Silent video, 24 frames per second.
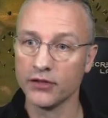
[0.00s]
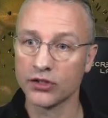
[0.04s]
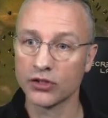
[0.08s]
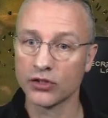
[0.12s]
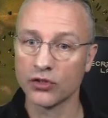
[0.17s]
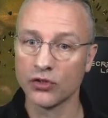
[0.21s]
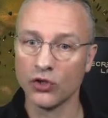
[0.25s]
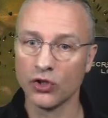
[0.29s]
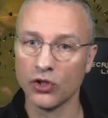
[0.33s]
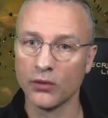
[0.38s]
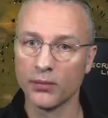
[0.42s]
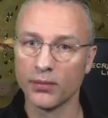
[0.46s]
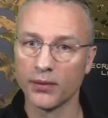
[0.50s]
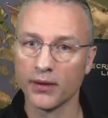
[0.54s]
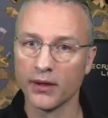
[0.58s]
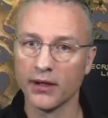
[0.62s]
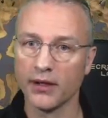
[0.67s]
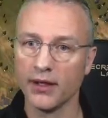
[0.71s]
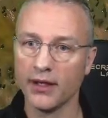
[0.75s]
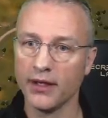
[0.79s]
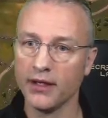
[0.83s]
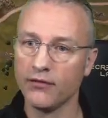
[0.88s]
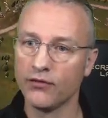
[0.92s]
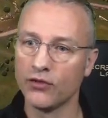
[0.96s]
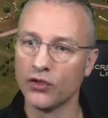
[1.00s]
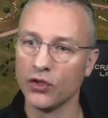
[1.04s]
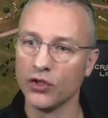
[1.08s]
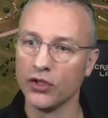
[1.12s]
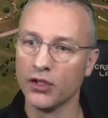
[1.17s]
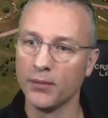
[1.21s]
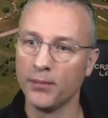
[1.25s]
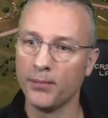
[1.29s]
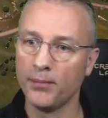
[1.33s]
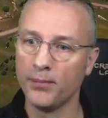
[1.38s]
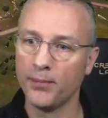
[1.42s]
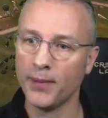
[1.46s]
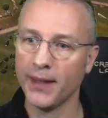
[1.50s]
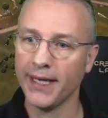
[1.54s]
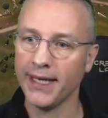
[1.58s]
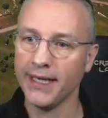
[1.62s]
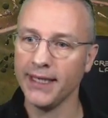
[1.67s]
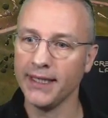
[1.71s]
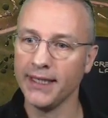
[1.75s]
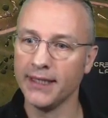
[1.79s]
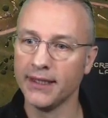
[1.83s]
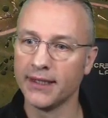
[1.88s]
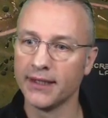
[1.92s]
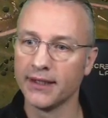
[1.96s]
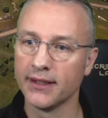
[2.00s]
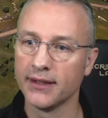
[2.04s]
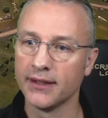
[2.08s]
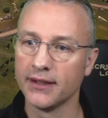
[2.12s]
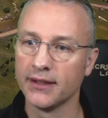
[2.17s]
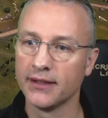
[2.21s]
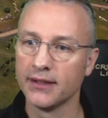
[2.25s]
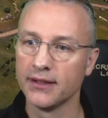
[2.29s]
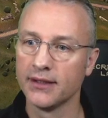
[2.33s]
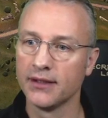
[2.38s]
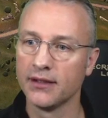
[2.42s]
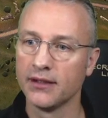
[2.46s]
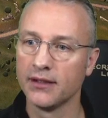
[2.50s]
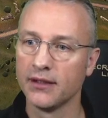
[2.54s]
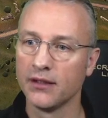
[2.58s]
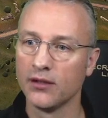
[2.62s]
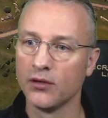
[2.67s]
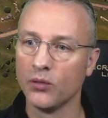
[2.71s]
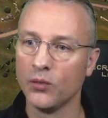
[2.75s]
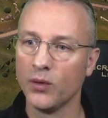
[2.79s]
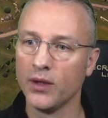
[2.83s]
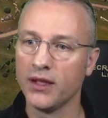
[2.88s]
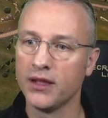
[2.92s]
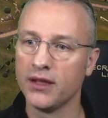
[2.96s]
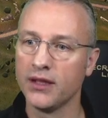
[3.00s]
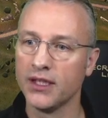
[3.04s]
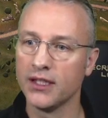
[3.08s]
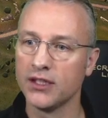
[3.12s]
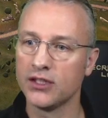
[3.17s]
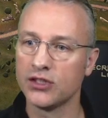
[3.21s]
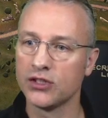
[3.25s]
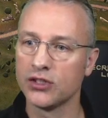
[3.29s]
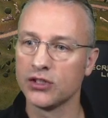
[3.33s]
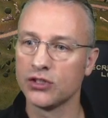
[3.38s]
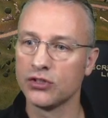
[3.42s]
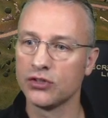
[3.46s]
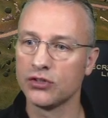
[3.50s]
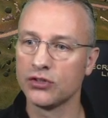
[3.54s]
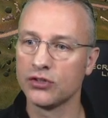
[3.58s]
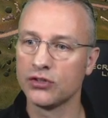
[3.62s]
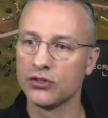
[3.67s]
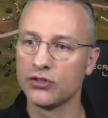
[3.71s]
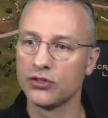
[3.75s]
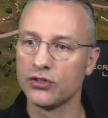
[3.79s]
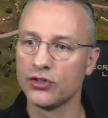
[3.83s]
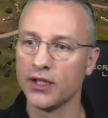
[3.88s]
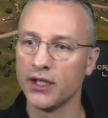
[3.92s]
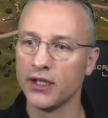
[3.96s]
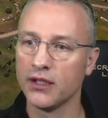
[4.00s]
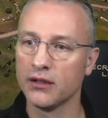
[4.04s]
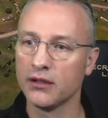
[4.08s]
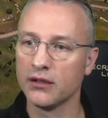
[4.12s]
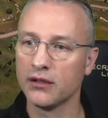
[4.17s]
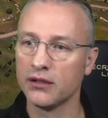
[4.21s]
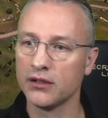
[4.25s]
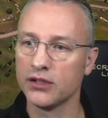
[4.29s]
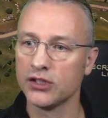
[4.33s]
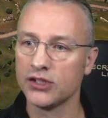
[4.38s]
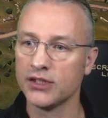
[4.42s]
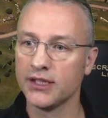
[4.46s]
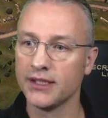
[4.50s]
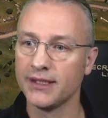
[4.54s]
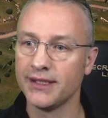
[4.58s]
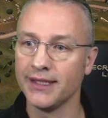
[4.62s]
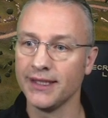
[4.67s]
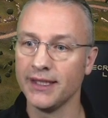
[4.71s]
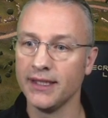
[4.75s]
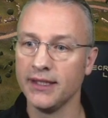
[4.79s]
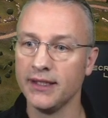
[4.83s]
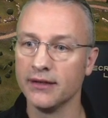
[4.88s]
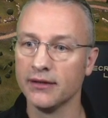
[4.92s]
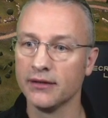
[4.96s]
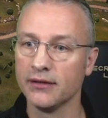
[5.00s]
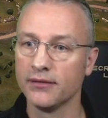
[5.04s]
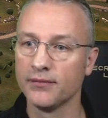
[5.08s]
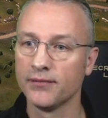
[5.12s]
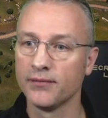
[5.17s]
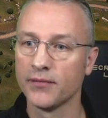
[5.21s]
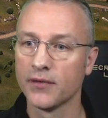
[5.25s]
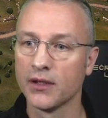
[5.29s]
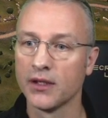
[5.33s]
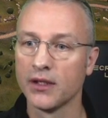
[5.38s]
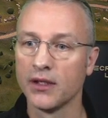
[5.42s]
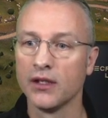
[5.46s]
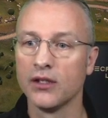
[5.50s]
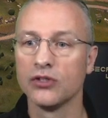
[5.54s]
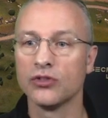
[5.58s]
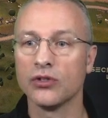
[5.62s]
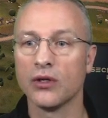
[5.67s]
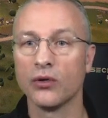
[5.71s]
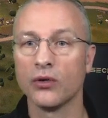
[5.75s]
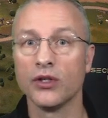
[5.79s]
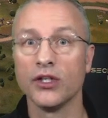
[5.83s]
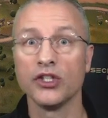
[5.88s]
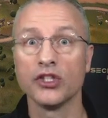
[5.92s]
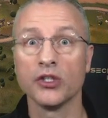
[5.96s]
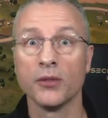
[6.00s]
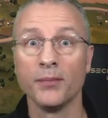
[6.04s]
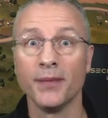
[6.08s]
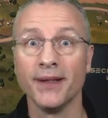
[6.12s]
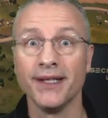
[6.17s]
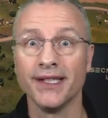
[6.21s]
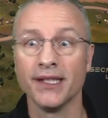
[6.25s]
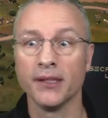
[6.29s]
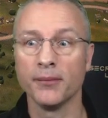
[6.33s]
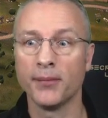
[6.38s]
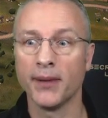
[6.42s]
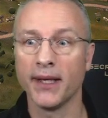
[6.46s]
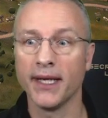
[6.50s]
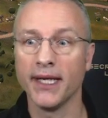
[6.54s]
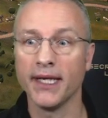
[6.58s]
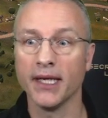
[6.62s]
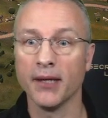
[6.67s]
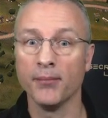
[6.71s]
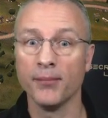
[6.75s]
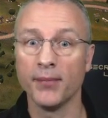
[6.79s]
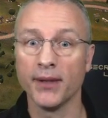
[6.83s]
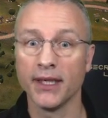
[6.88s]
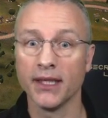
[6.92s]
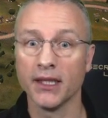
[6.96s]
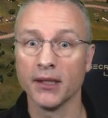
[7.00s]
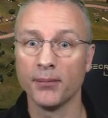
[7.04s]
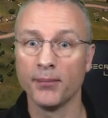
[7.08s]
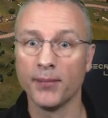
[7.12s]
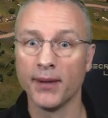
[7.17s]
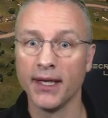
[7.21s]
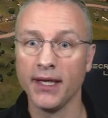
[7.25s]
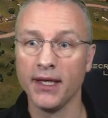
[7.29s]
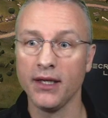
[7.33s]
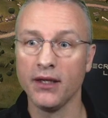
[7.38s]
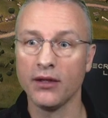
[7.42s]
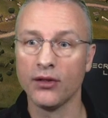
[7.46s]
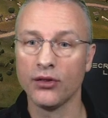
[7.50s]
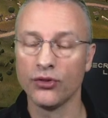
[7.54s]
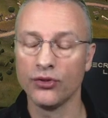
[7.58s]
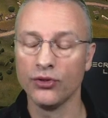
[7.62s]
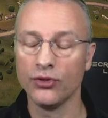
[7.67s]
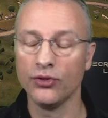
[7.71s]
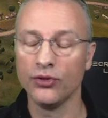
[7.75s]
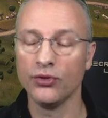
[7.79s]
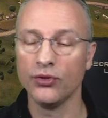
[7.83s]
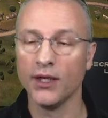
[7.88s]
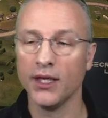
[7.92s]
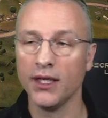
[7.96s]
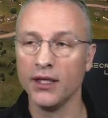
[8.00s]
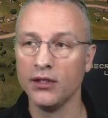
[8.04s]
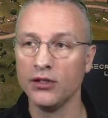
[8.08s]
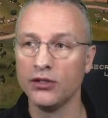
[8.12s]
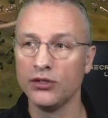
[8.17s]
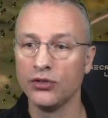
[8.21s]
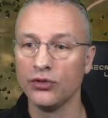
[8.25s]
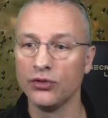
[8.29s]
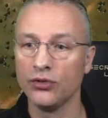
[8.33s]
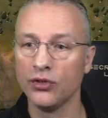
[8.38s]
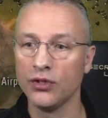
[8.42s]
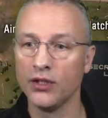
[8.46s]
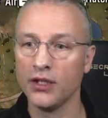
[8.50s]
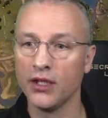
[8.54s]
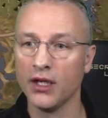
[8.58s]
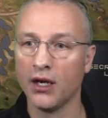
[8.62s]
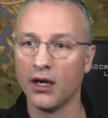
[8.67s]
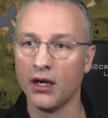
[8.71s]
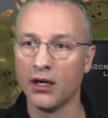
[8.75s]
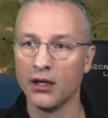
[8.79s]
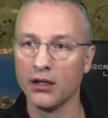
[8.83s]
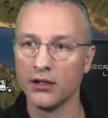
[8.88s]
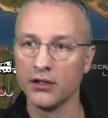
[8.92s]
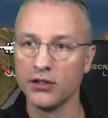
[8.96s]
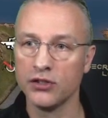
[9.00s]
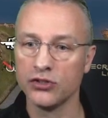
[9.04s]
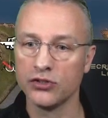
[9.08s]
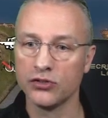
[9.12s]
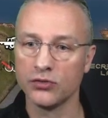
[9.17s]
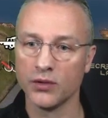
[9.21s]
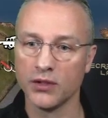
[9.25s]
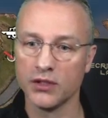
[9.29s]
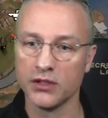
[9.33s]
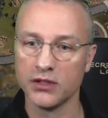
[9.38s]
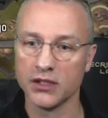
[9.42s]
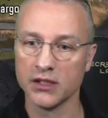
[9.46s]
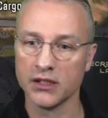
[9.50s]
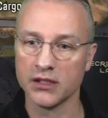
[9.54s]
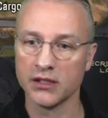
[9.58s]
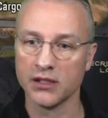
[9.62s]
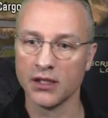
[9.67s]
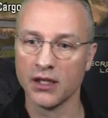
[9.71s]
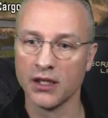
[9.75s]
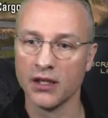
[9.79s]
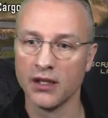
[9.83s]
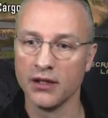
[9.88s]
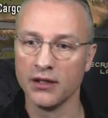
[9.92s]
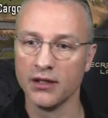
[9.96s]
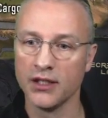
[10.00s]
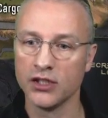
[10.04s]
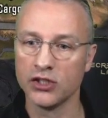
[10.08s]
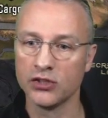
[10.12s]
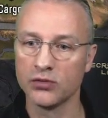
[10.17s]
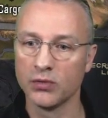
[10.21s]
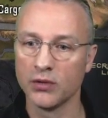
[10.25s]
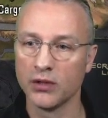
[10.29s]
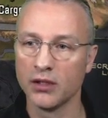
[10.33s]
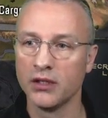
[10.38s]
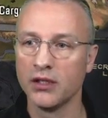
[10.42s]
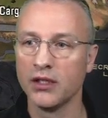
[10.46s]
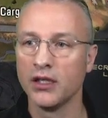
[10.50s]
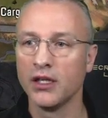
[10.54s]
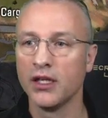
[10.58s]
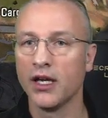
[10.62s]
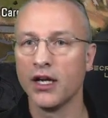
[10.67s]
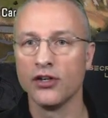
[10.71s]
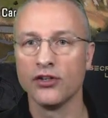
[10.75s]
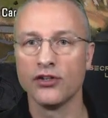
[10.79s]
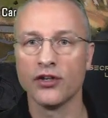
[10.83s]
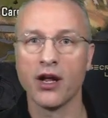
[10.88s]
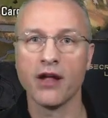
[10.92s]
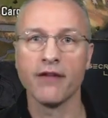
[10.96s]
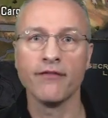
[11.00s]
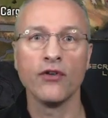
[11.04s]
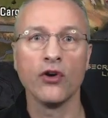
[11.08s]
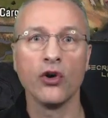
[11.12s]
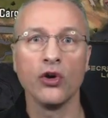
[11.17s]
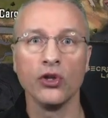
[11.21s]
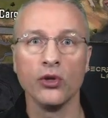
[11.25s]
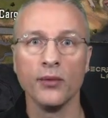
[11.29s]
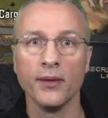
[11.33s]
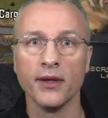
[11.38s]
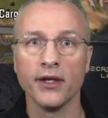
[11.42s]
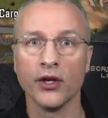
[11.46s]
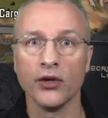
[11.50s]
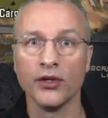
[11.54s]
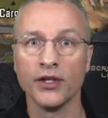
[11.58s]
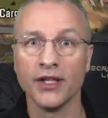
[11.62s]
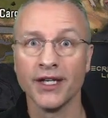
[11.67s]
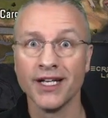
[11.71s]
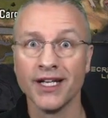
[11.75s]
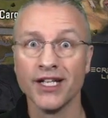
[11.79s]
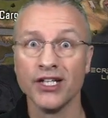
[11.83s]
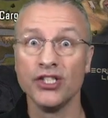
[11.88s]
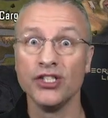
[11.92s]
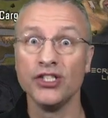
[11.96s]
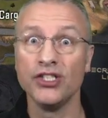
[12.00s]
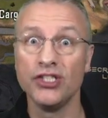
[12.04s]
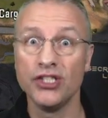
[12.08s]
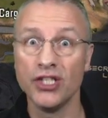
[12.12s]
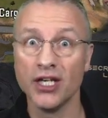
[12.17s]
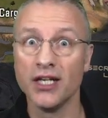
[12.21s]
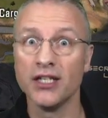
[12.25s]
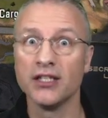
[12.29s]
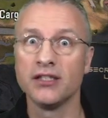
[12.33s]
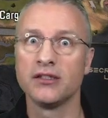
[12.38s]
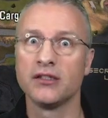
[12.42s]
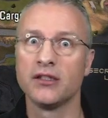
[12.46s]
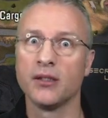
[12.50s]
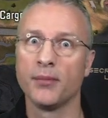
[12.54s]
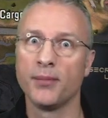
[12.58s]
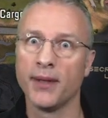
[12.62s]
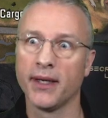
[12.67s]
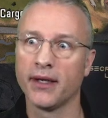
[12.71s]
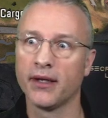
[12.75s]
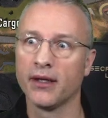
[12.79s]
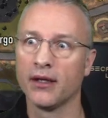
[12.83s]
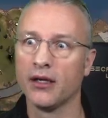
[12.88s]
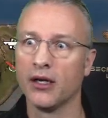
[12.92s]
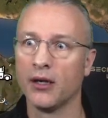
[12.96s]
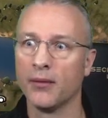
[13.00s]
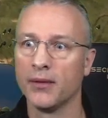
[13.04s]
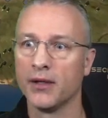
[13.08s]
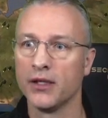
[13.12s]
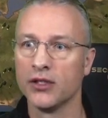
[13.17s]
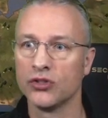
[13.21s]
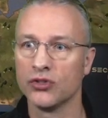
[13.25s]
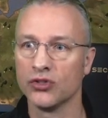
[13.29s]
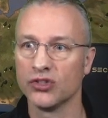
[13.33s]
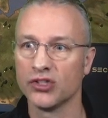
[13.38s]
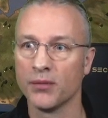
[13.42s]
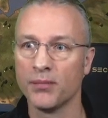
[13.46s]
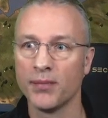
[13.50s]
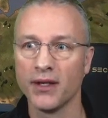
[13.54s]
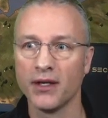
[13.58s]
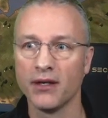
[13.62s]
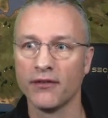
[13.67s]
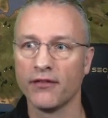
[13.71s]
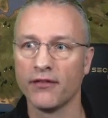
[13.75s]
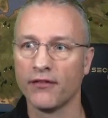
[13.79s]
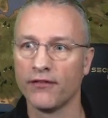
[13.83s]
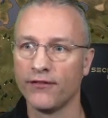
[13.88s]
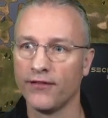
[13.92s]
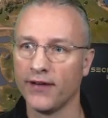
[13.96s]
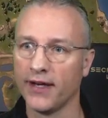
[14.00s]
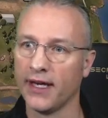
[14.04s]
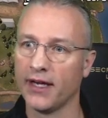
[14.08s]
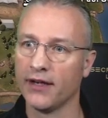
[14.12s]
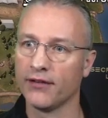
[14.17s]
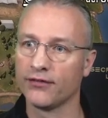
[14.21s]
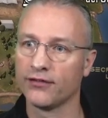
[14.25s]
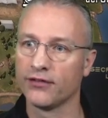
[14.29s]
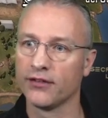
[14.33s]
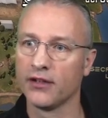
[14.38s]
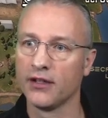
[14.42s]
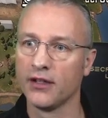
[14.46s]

Corp. I've got the pike with this trailer sitting here. So I'm going to jump into the pike and bring the pike through into the Heartlands, which is this one, and drive all the way around just to pick it up. So it's a bit of a faff.